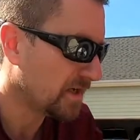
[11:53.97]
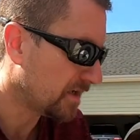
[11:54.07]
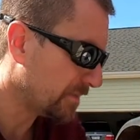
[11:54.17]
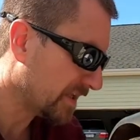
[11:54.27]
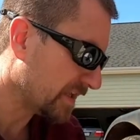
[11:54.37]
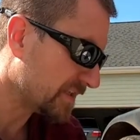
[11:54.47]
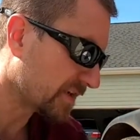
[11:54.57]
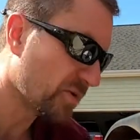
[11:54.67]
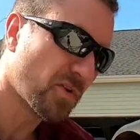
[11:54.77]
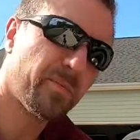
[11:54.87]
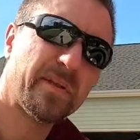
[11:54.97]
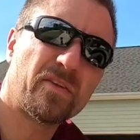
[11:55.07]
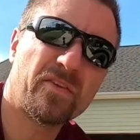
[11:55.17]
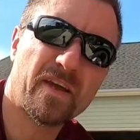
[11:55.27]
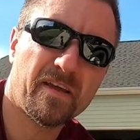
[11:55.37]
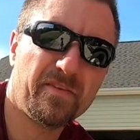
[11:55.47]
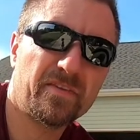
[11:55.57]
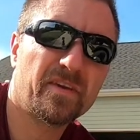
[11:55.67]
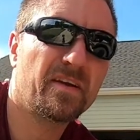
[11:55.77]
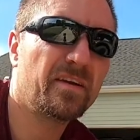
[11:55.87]
Um, I like to go a little bit on the
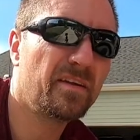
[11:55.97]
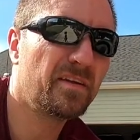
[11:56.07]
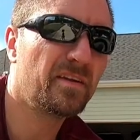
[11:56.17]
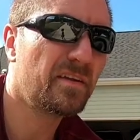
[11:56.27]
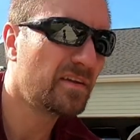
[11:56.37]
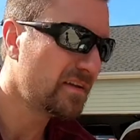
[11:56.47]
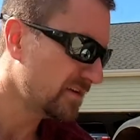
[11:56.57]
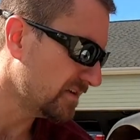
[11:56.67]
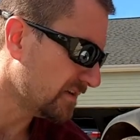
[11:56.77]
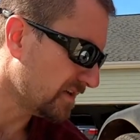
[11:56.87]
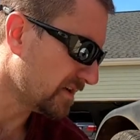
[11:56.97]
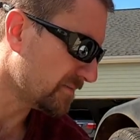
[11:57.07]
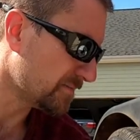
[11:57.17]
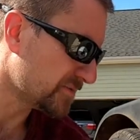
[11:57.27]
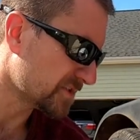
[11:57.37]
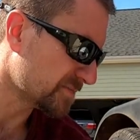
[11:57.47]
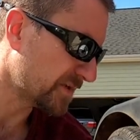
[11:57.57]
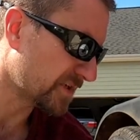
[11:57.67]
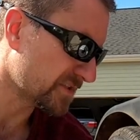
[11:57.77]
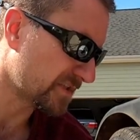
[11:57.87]
heavy side um,
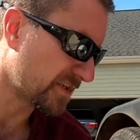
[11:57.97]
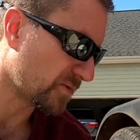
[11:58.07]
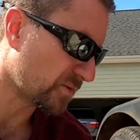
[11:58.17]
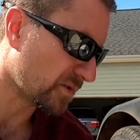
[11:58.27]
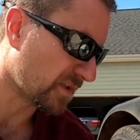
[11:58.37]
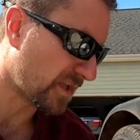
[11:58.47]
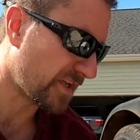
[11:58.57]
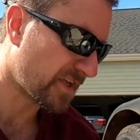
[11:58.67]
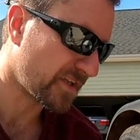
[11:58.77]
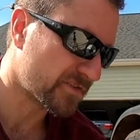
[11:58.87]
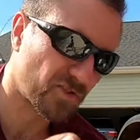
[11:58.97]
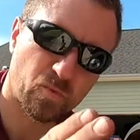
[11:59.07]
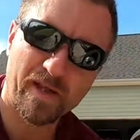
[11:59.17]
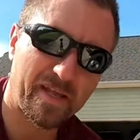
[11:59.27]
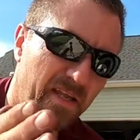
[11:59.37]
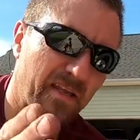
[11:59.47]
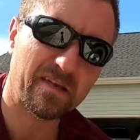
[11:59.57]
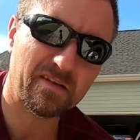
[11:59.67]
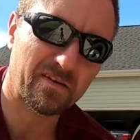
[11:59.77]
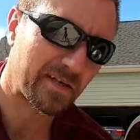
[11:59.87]
just because I don't like
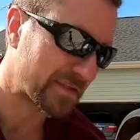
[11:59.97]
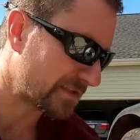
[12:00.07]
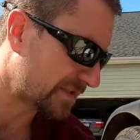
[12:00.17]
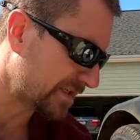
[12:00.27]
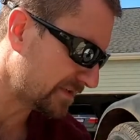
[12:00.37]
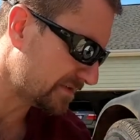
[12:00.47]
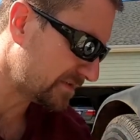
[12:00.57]
swaying or anything like that.